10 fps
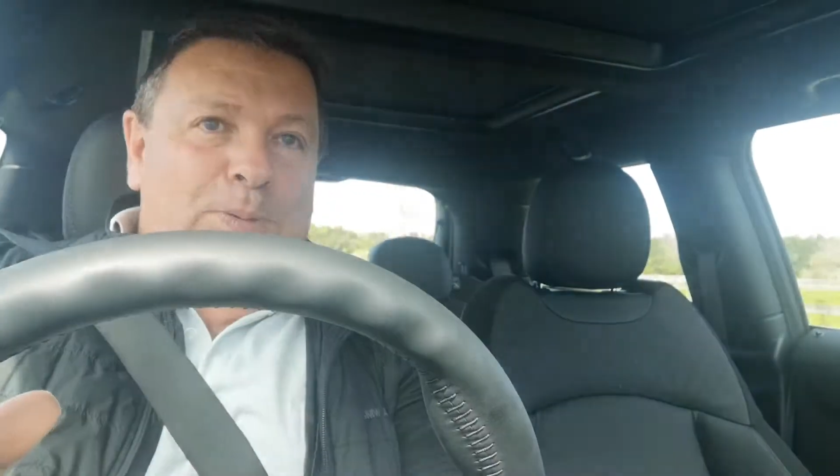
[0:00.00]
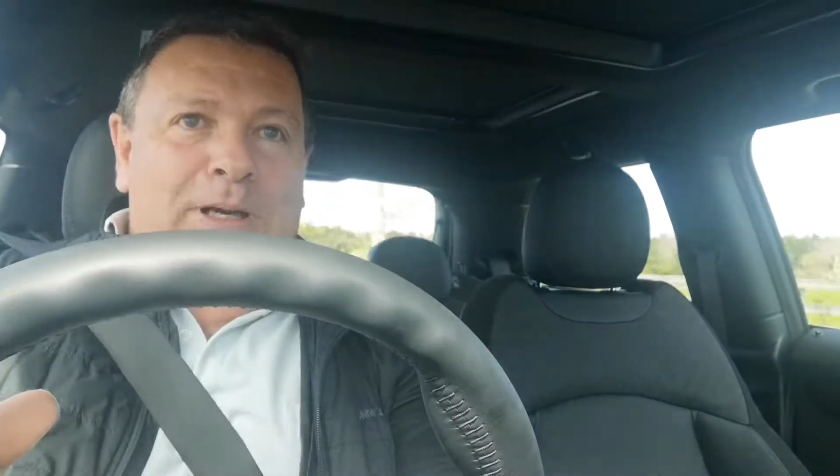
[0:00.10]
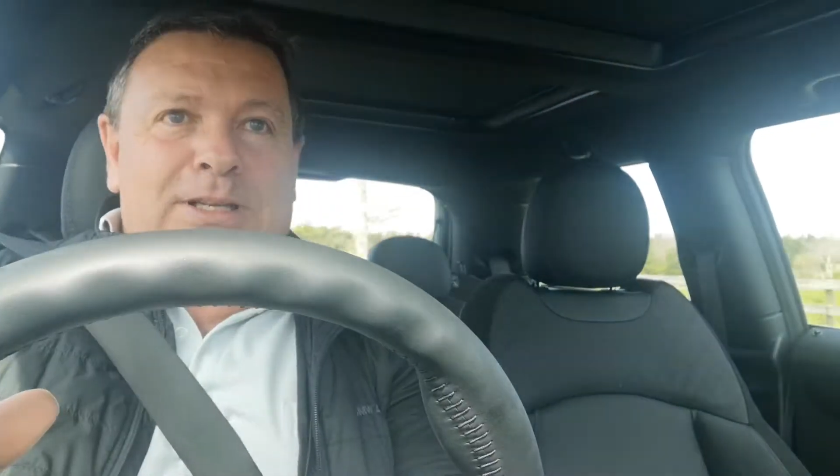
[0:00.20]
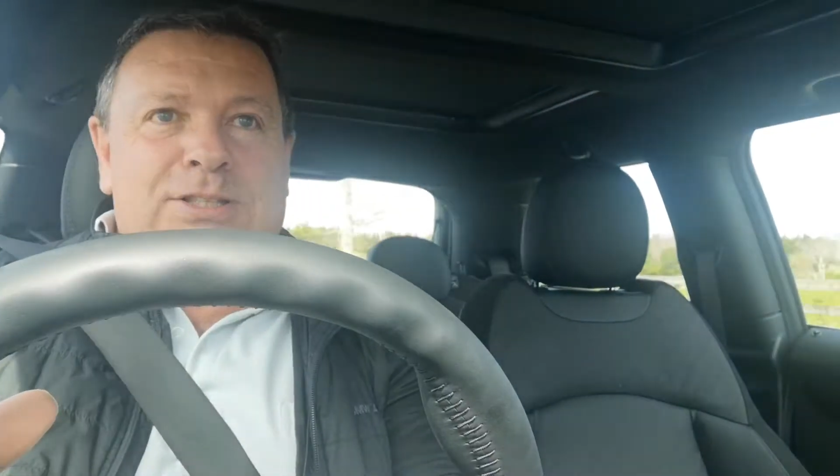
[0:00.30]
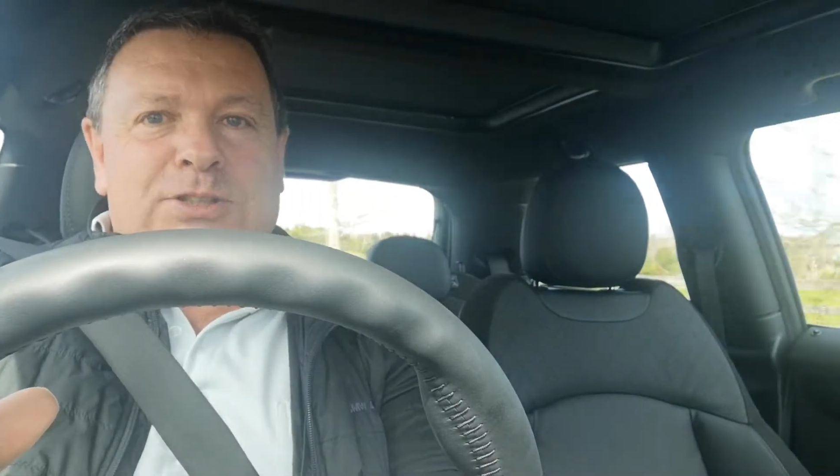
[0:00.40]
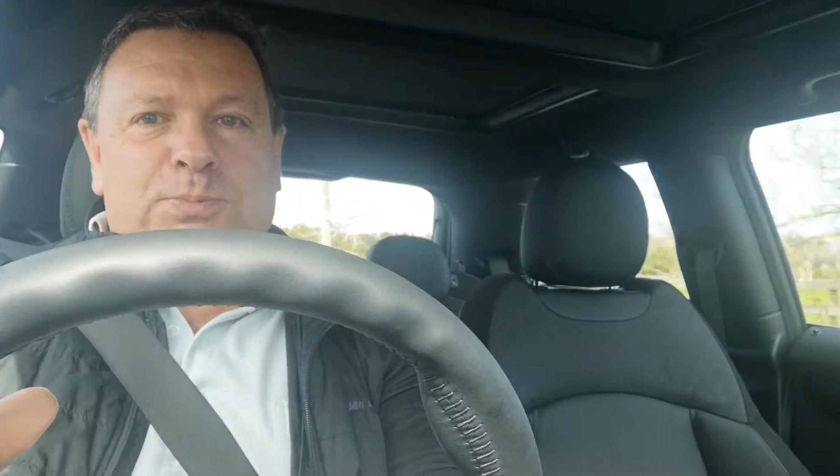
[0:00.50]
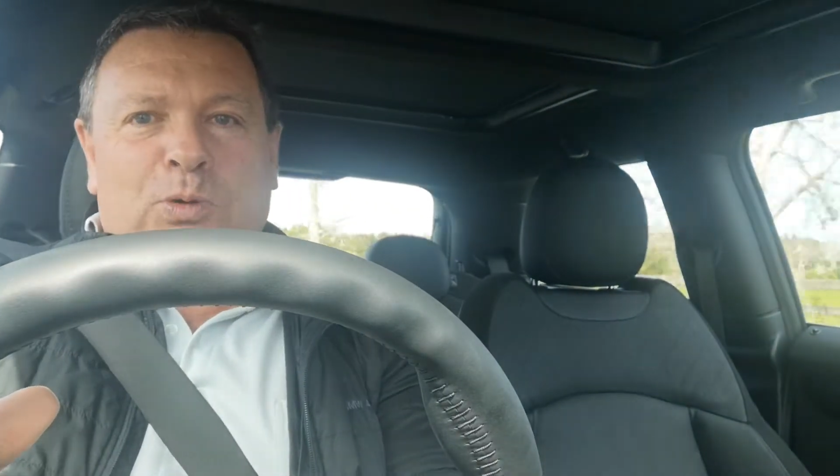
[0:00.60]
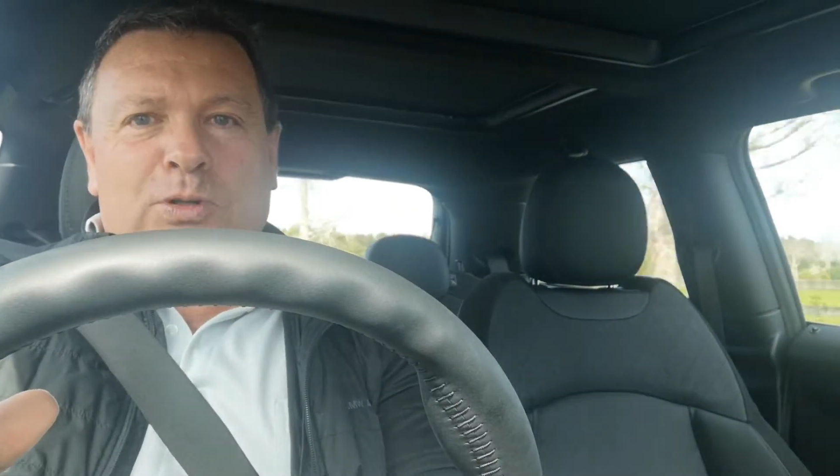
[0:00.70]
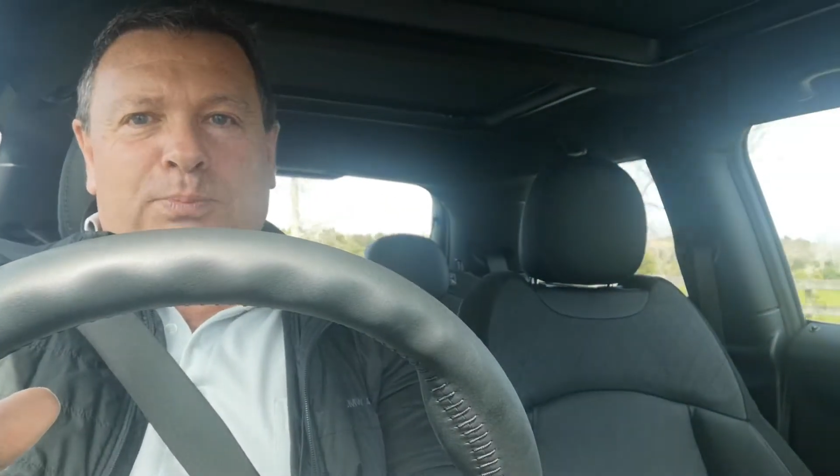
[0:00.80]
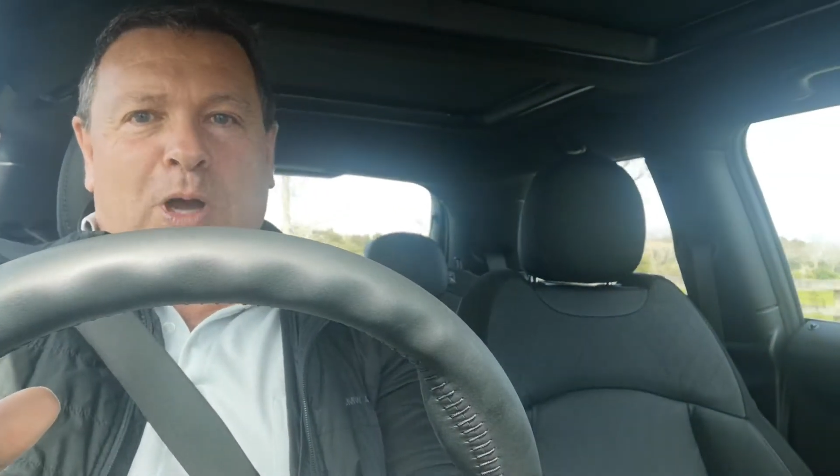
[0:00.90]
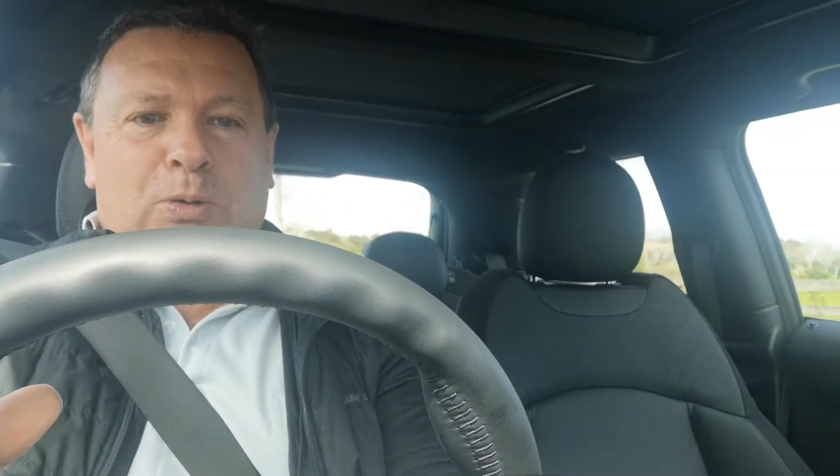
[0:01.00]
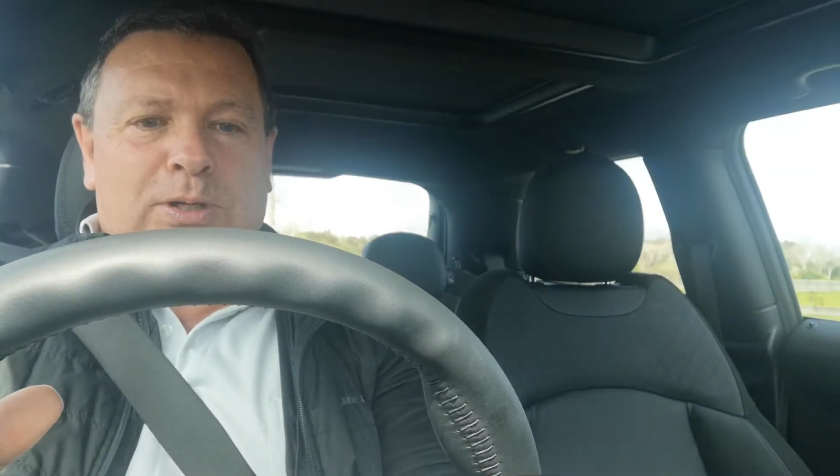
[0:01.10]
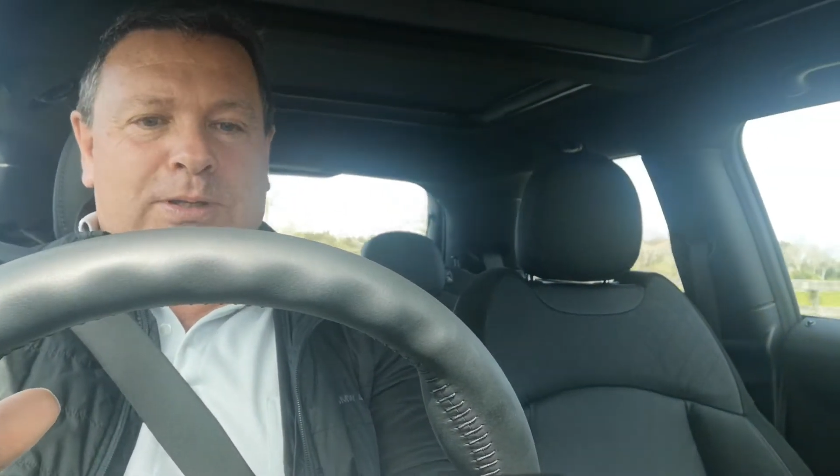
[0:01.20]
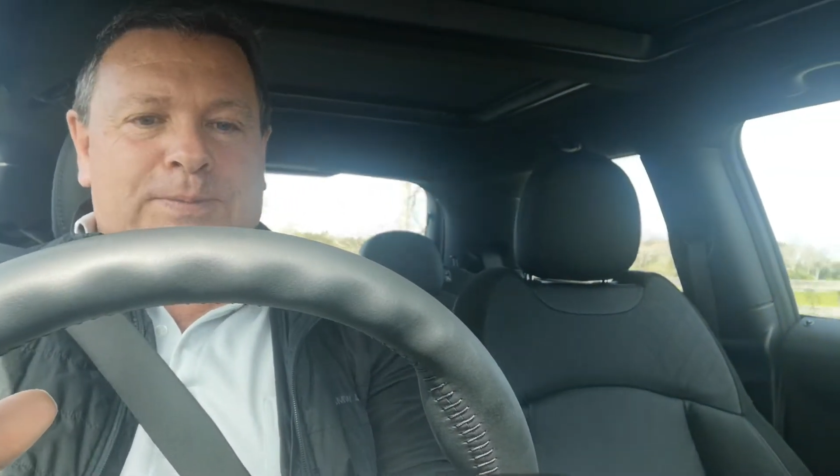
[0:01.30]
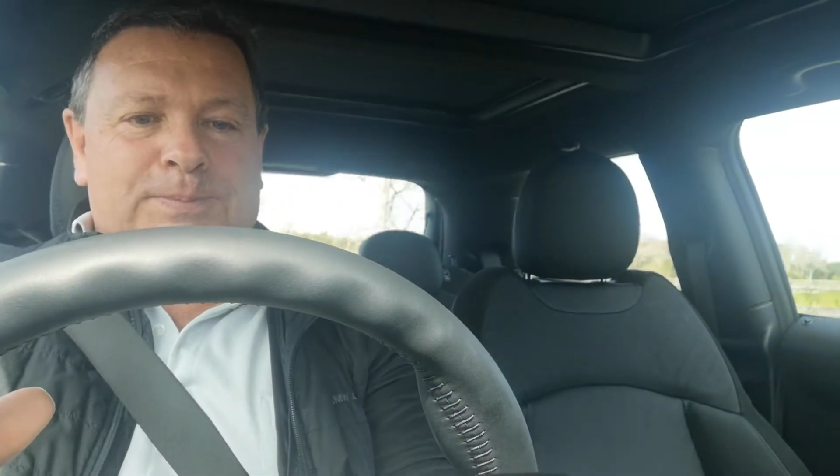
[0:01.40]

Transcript: you put it into sport mode